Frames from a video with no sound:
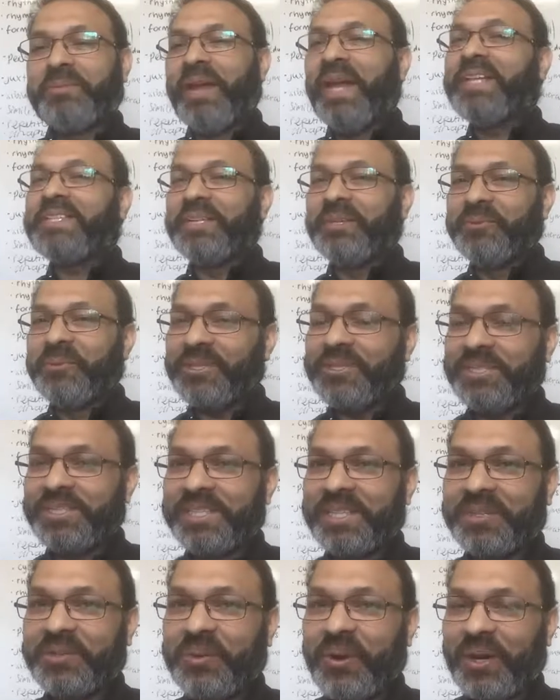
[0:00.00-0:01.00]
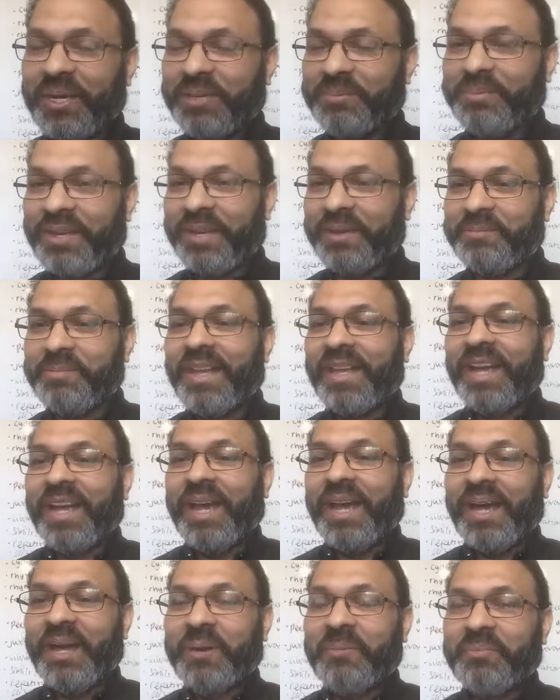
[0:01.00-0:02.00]
excellent questions and quite a bit.
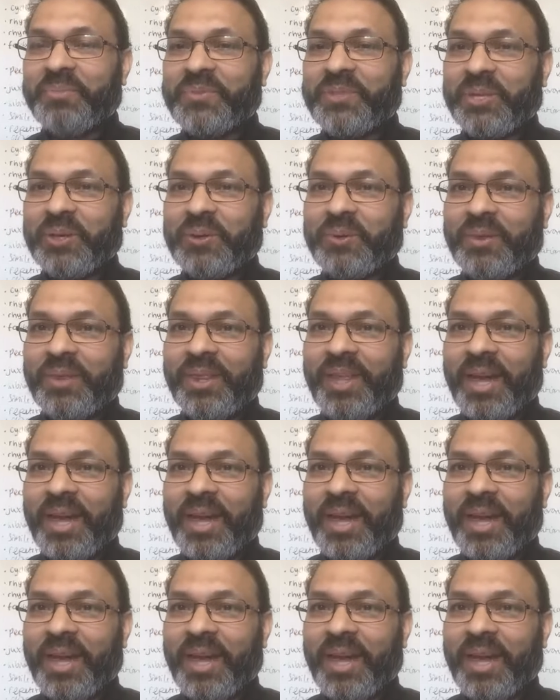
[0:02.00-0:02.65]
So